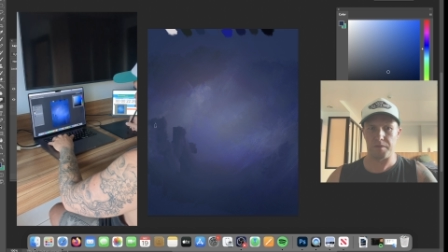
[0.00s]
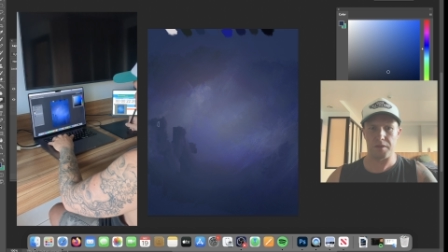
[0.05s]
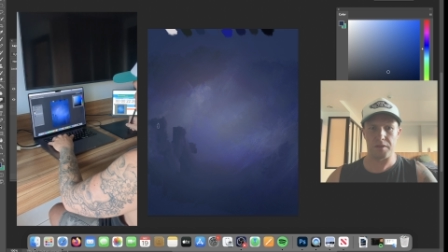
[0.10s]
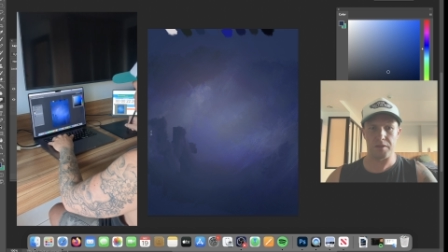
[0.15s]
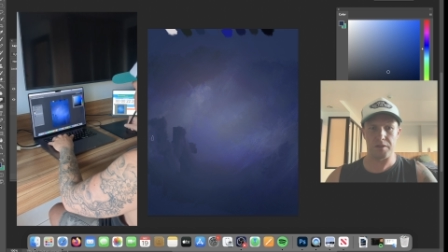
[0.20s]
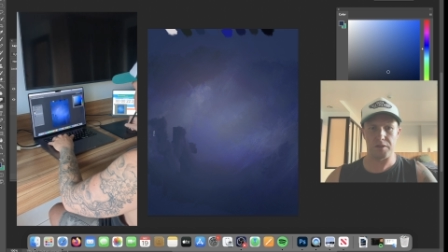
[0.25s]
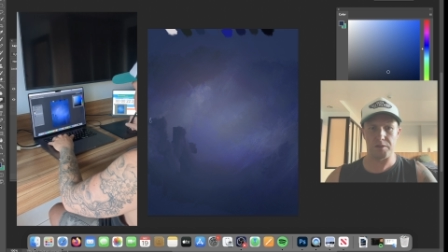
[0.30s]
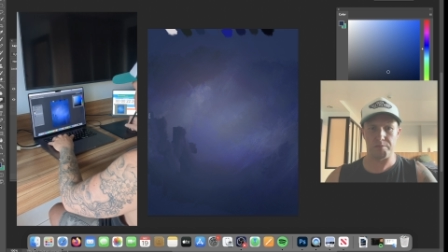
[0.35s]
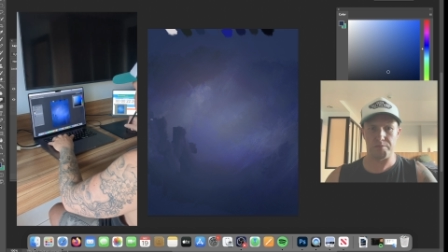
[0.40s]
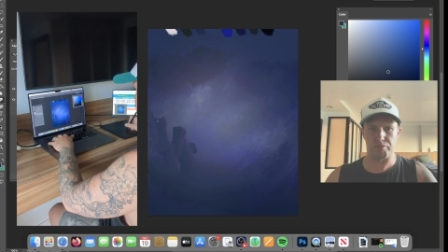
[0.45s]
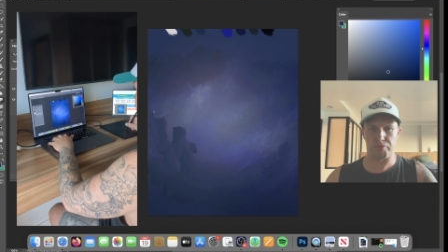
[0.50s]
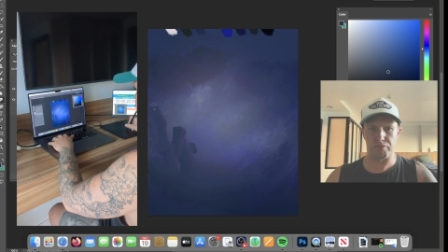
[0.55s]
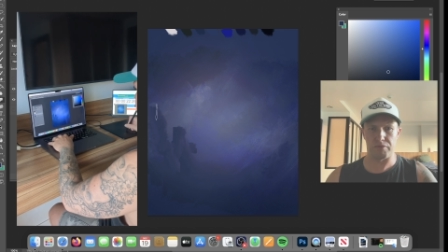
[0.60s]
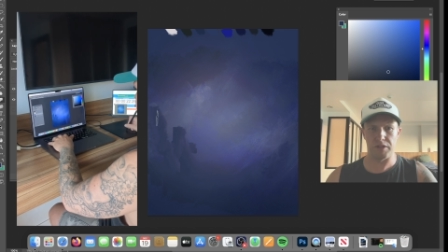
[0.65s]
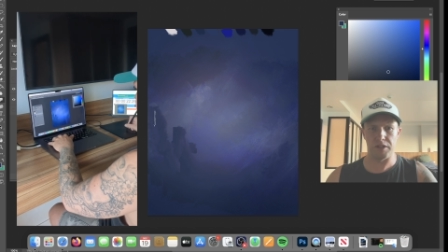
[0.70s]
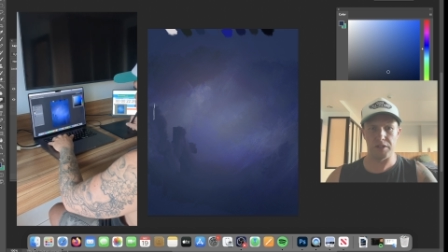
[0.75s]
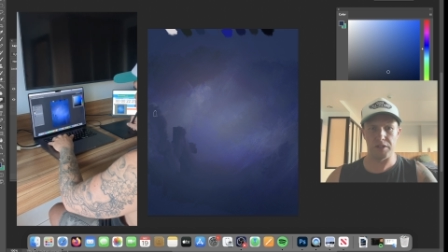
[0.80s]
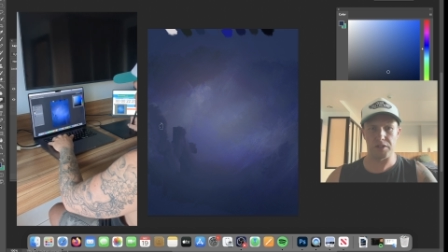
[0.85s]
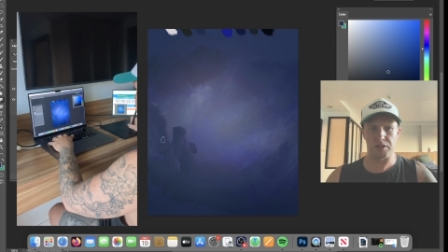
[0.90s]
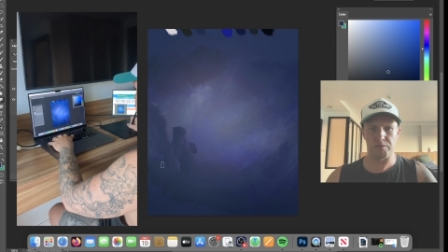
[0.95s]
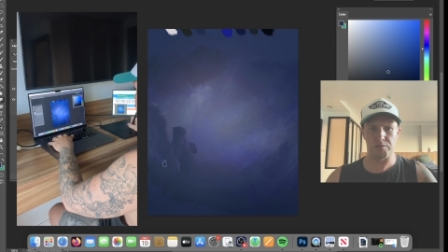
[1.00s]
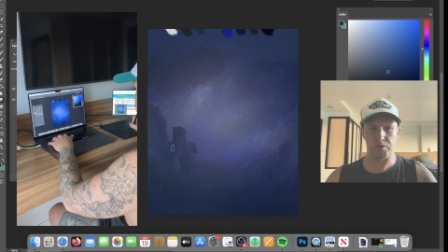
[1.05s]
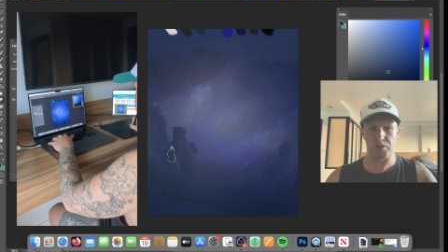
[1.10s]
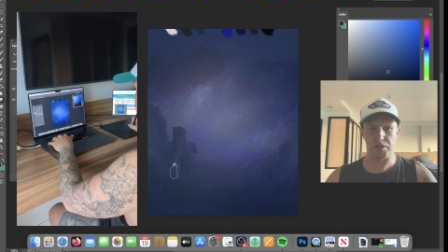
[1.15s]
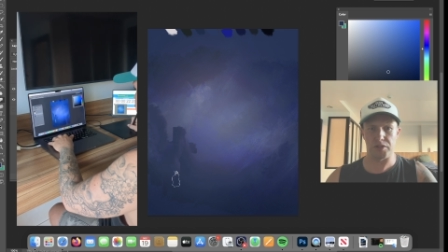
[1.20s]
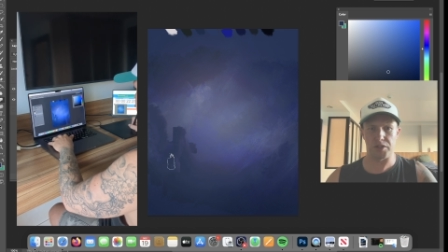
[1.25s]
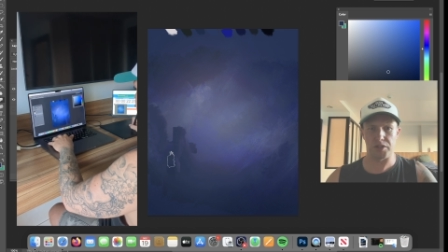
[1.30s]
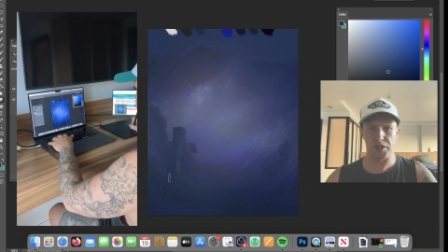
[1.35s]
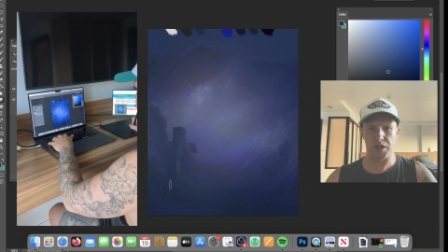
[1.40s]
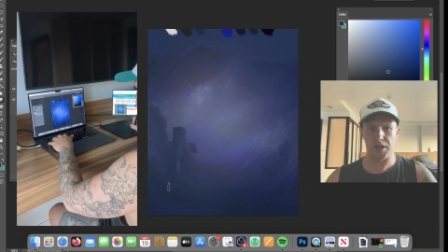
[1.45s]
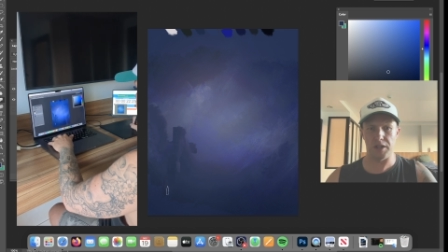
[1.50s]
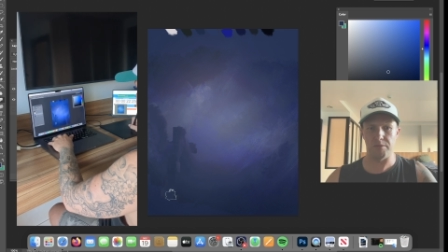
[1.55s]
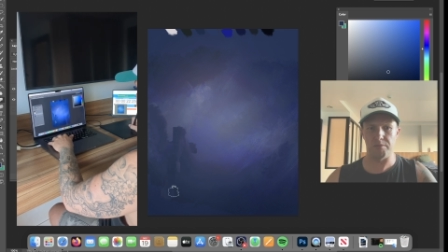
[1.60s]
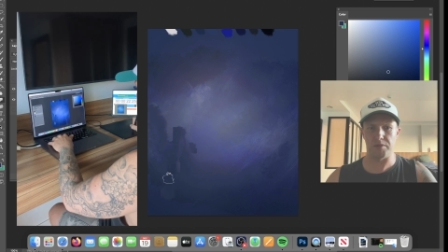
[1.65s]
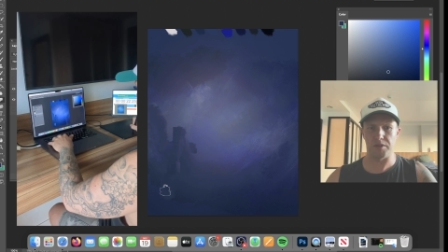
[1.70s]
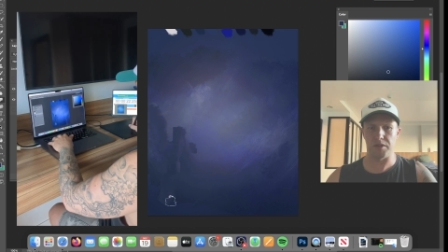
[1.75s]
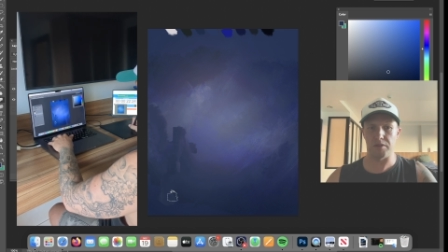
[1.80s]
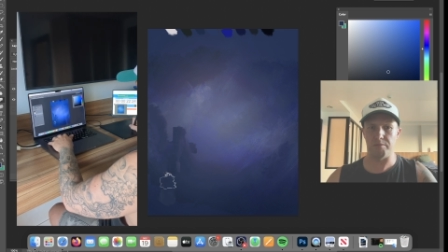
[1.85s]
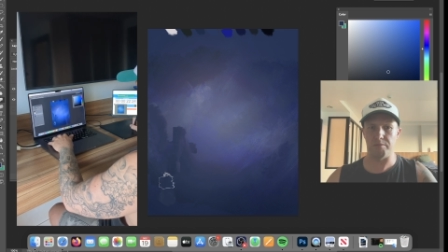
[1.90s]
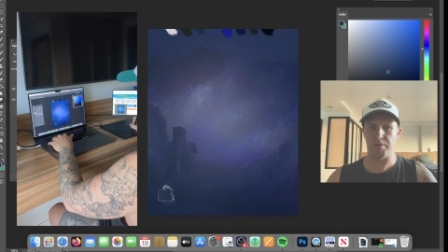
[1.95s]
Let's bring some
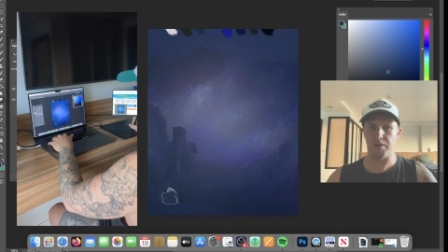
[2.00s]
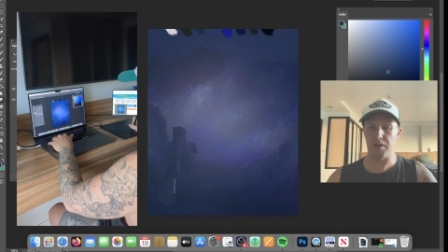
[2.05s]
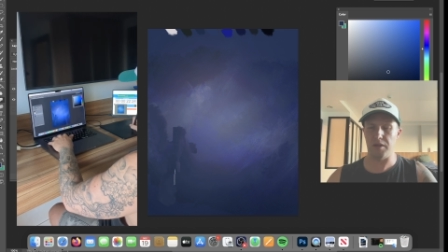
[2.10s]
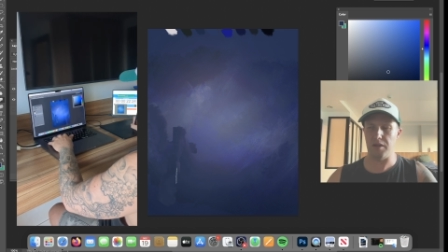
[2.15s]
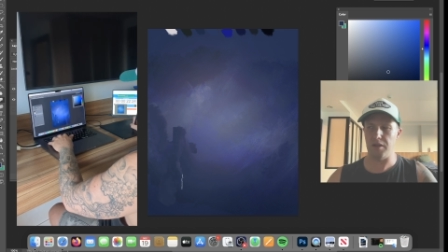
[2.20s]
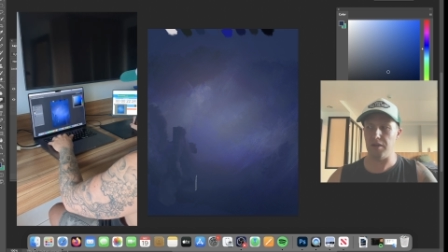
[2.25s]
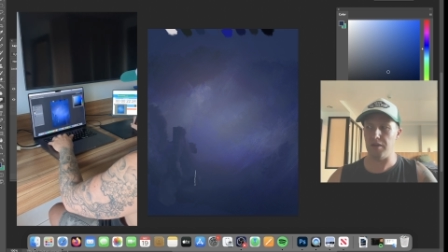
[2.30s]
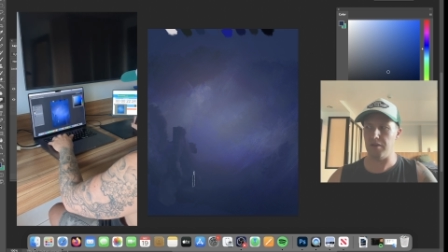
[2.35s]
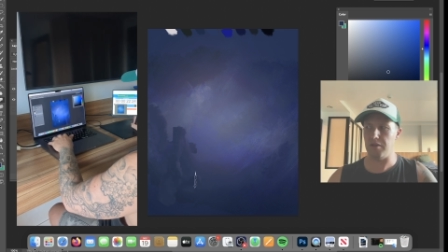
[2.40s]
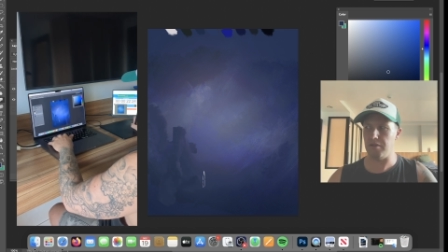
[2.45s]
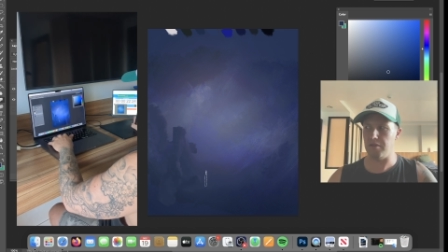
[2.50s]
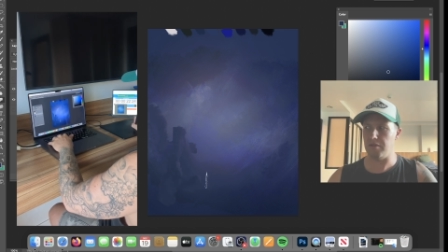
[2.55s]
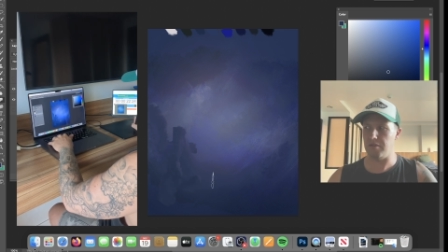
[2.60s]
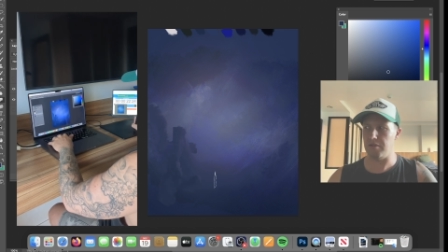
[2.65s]
shapes up here.